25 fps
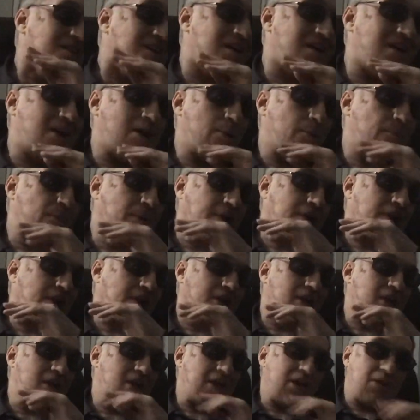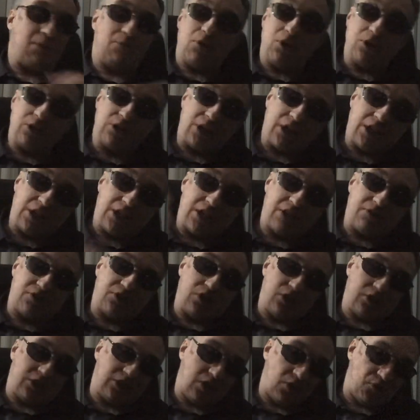But it originally gives
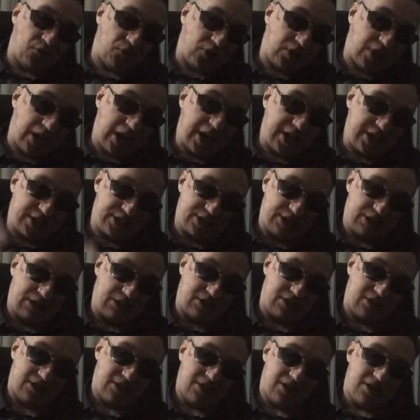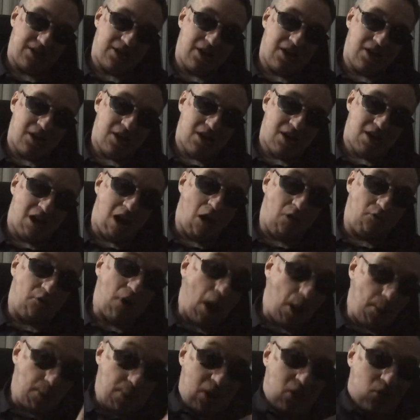you specifications of
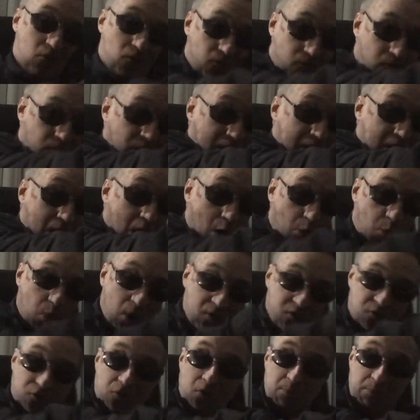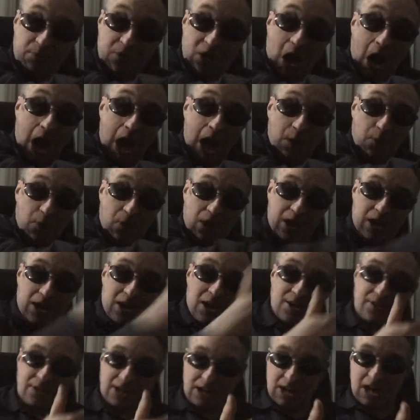how many feet away from the
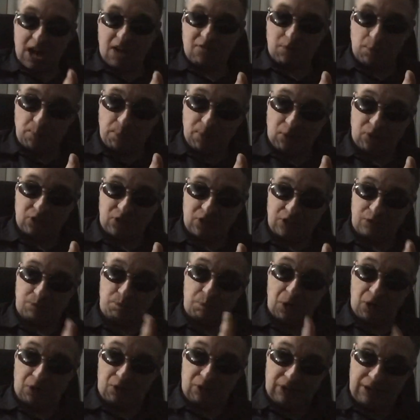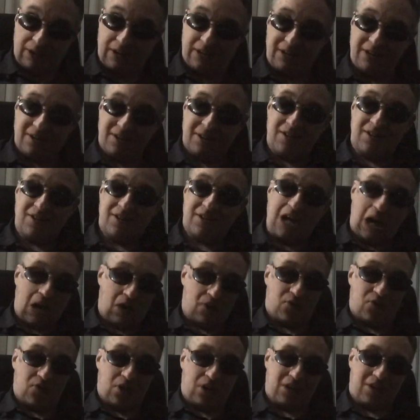highway that you have to build this building, kind
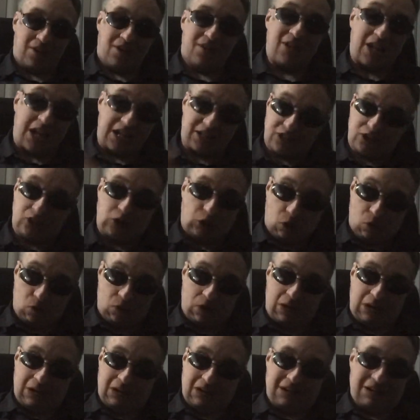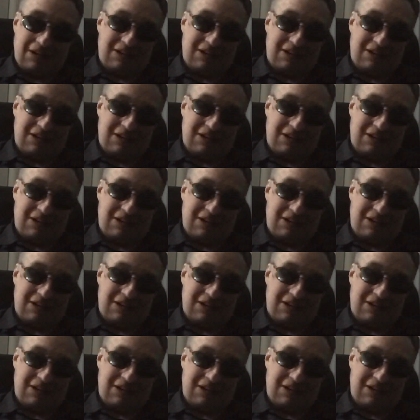of thing. That's zoning.